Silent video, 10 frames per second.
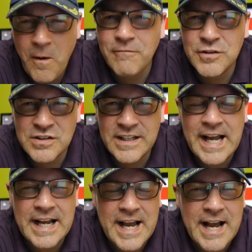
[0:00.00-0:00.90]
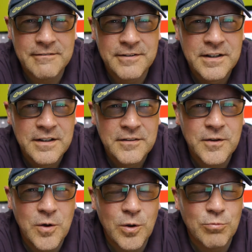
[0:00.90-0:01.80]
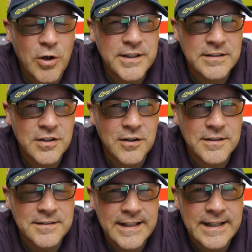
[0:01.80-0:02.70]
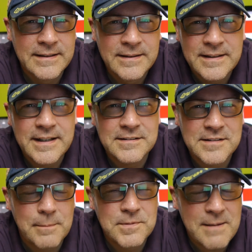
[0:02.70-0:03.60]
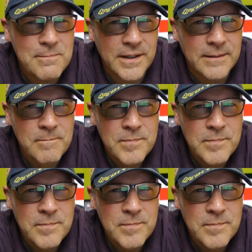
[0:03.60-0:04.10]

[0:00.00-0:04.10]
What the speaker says: Obviously I have the whole Rockies holiday in September,